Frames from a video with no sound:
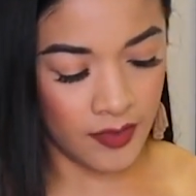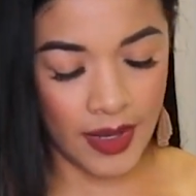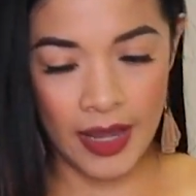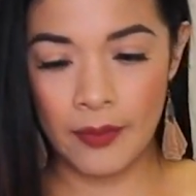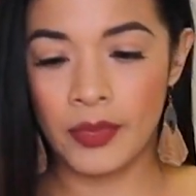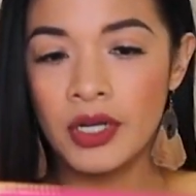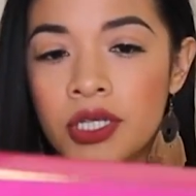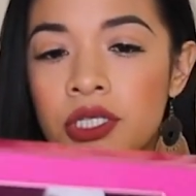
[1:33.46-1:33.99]
I
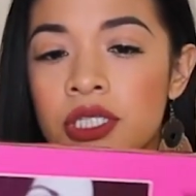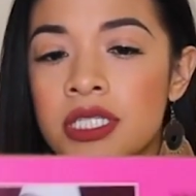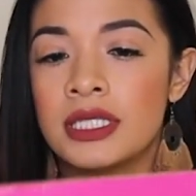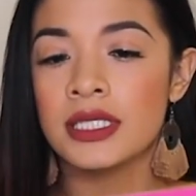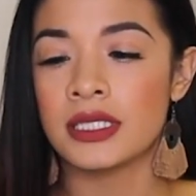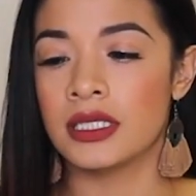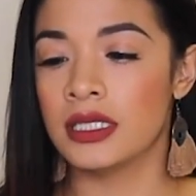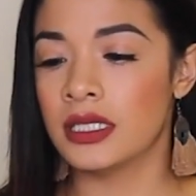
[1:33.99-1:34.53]

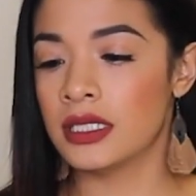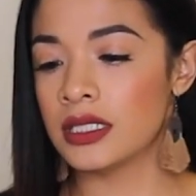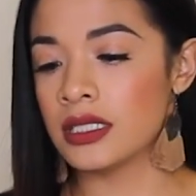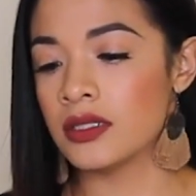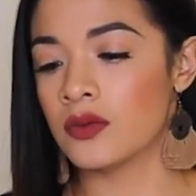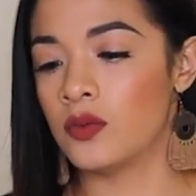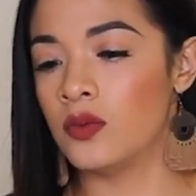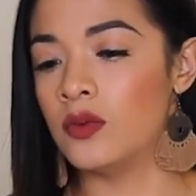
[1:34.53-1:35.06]
purchased
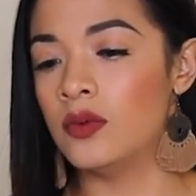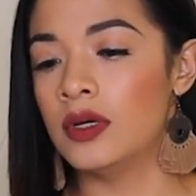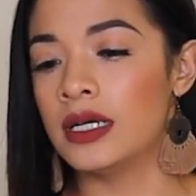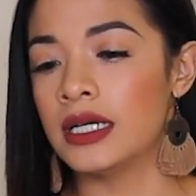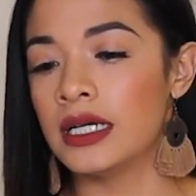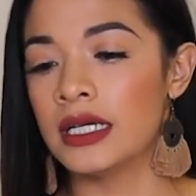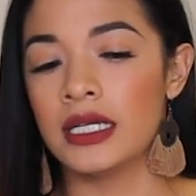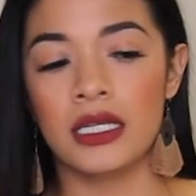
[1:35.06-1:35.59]
this
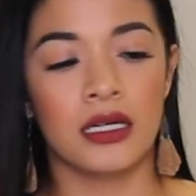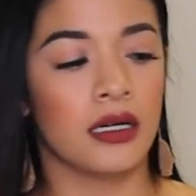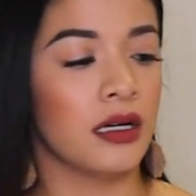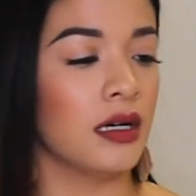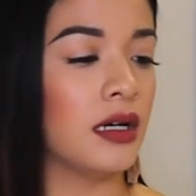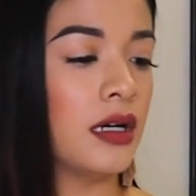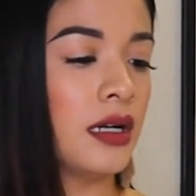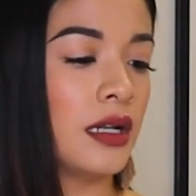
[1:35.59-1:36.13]
one
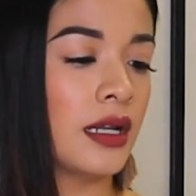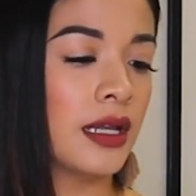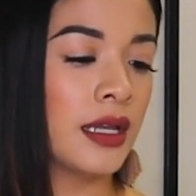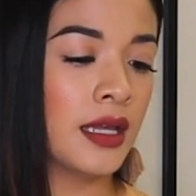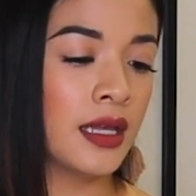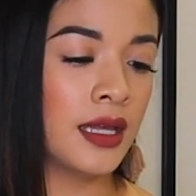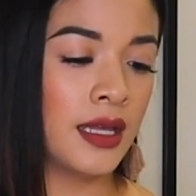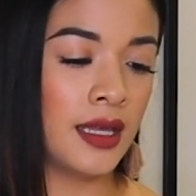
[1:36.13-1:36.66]
on
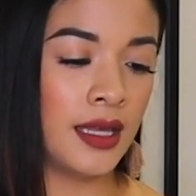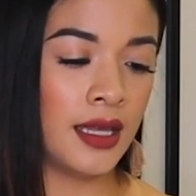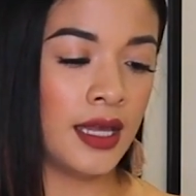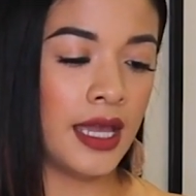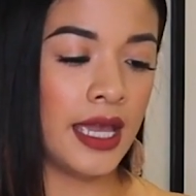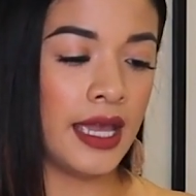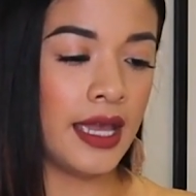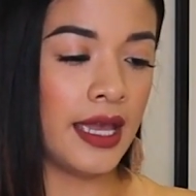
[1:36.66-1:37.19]

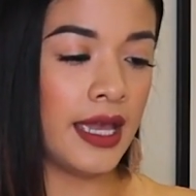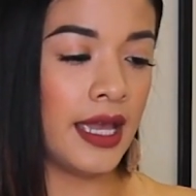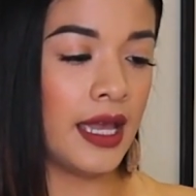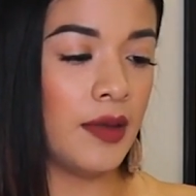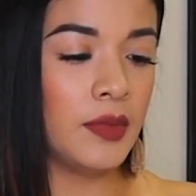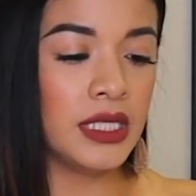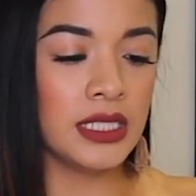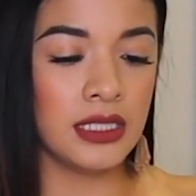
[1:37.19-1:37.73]

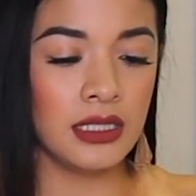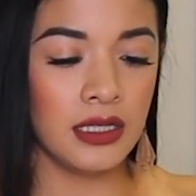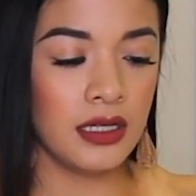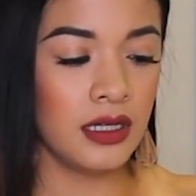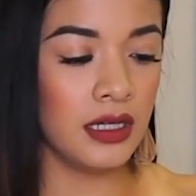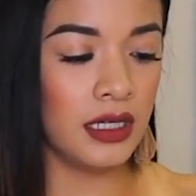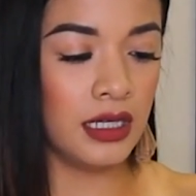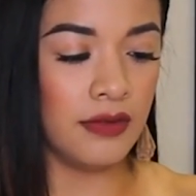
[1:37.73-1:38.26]

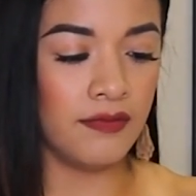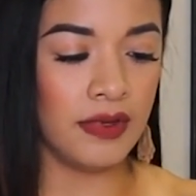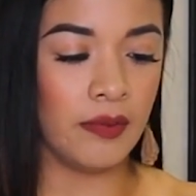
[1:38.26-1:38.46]
Amazon.